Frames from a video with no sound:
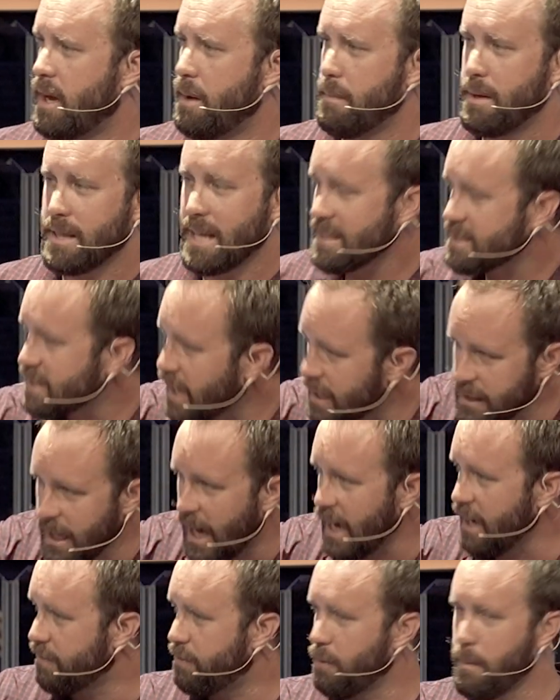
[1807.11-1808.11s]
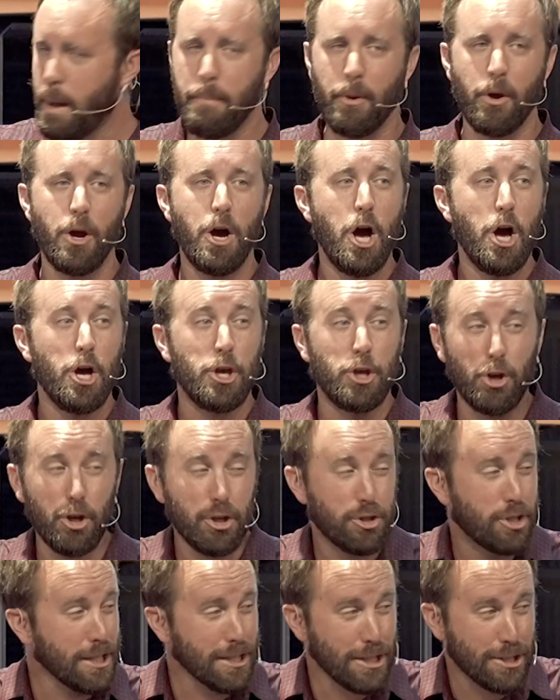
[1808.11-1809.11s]
But that's not life. Remember, your,
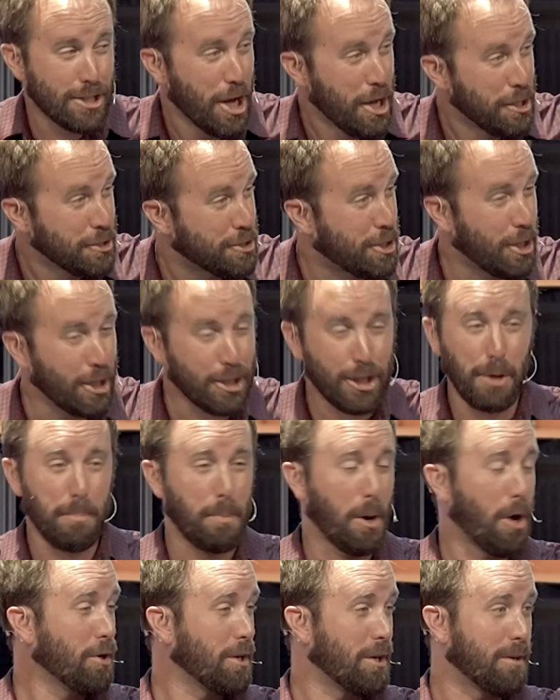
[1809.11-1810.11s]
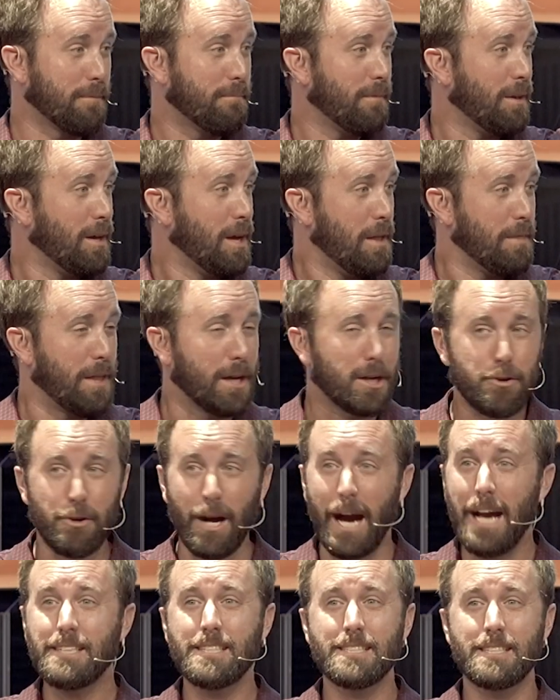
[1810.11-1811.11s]
Jesus took your burden. That
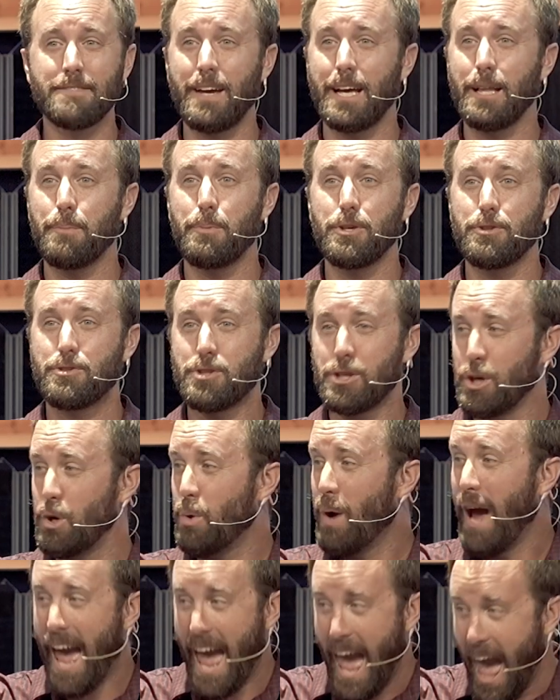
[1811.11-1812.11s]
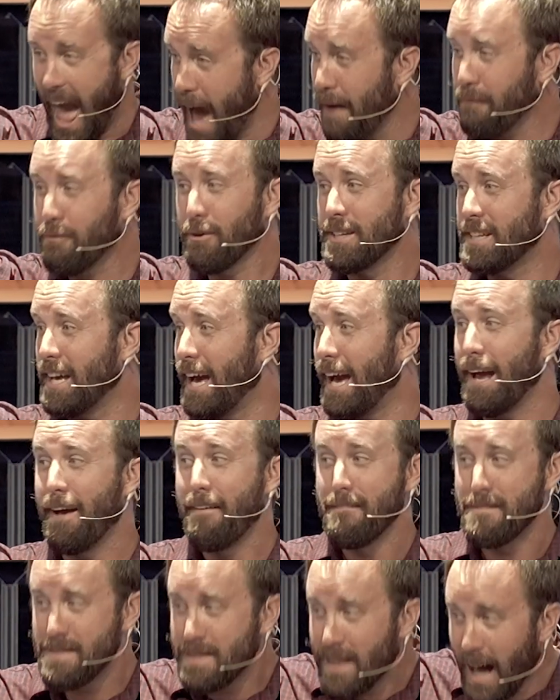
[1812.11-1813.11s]
grace is available to you every day,
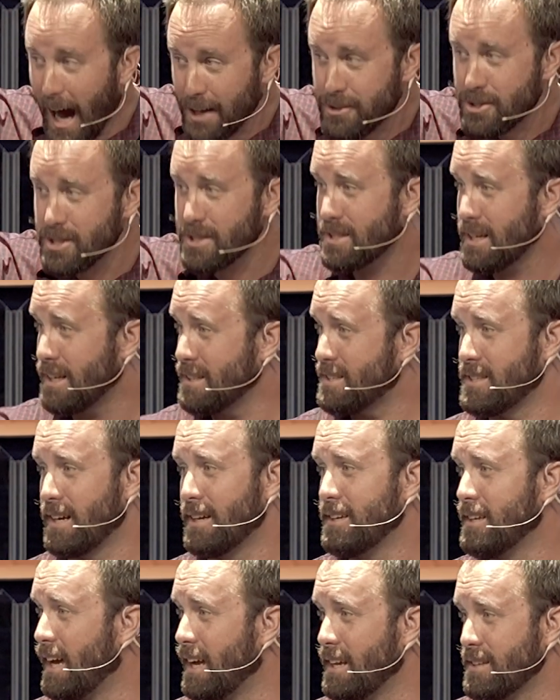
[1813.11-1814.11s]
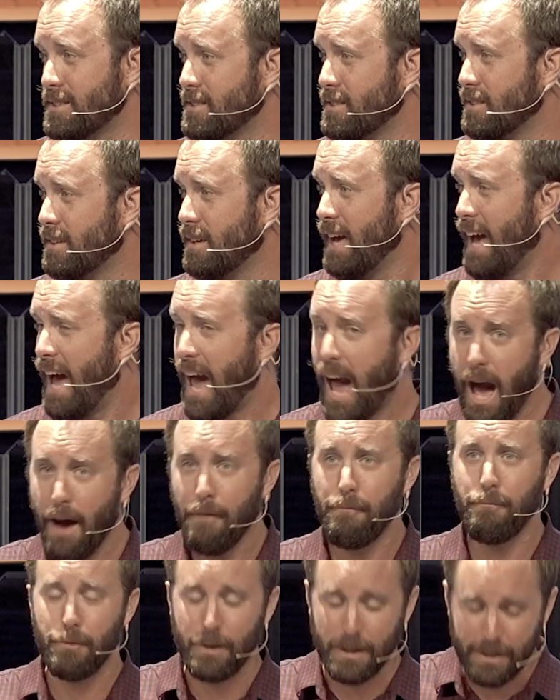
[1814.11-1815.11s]
not just on Sundays.
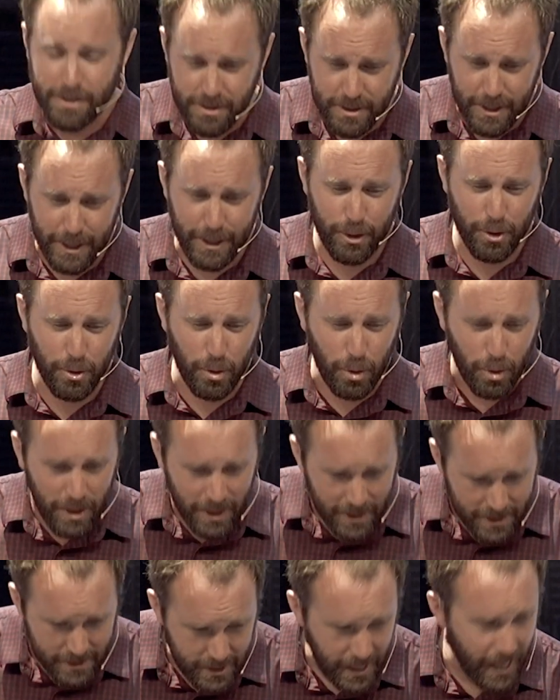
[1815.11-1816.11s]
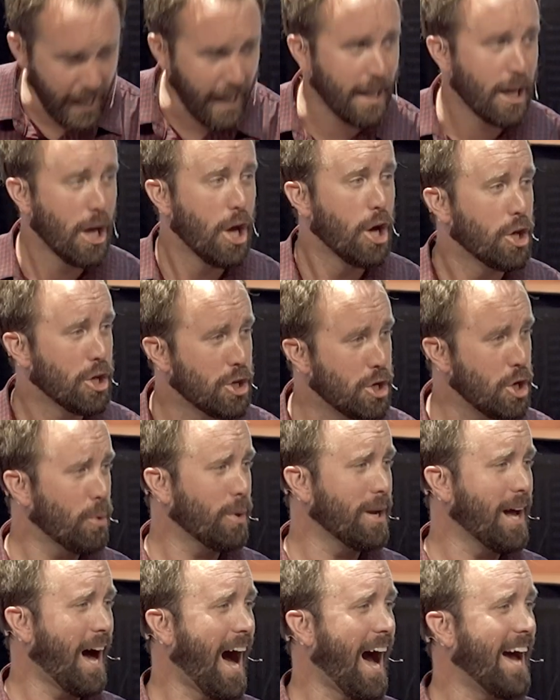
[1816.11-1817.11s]
Every single day, you
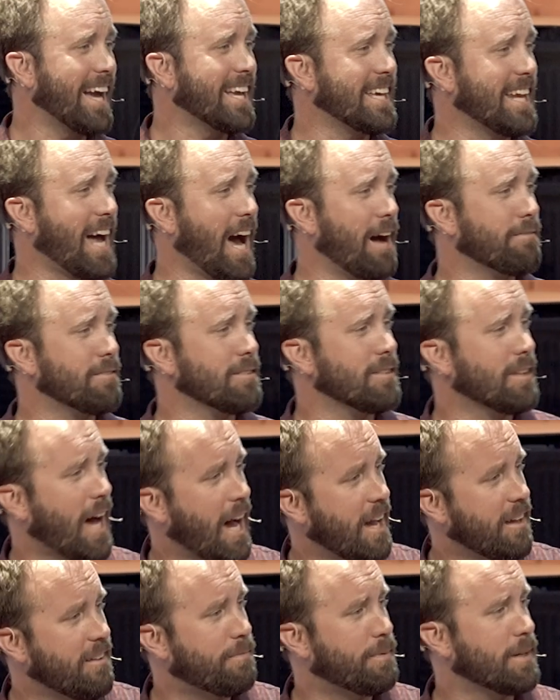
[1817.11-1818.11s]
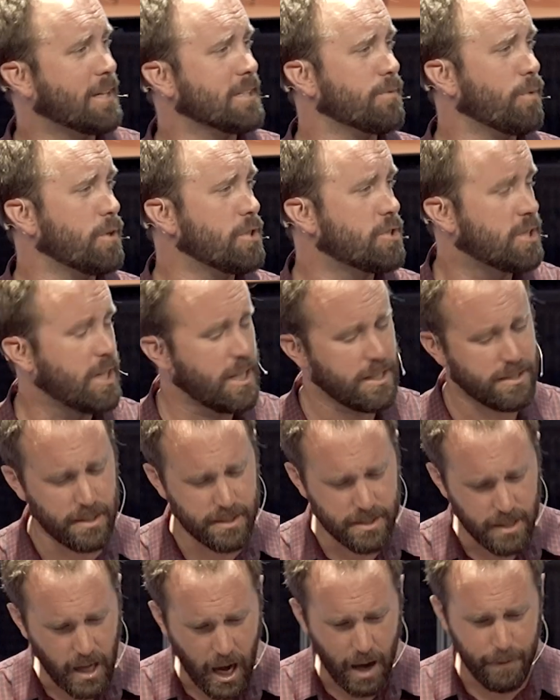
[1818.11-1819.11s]
and I can have life because of what
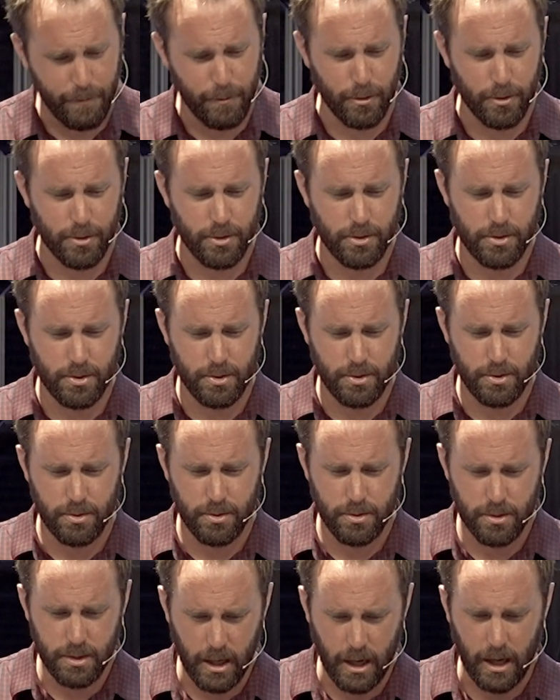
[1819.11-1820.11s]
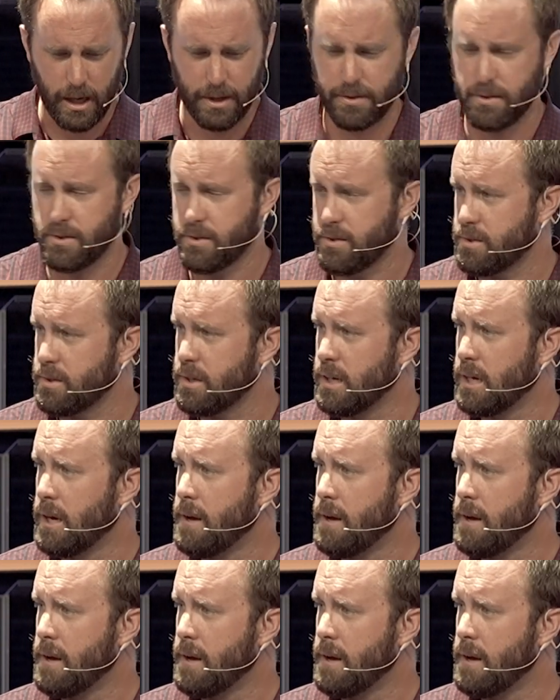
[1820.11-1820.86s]
Jesus offers to us.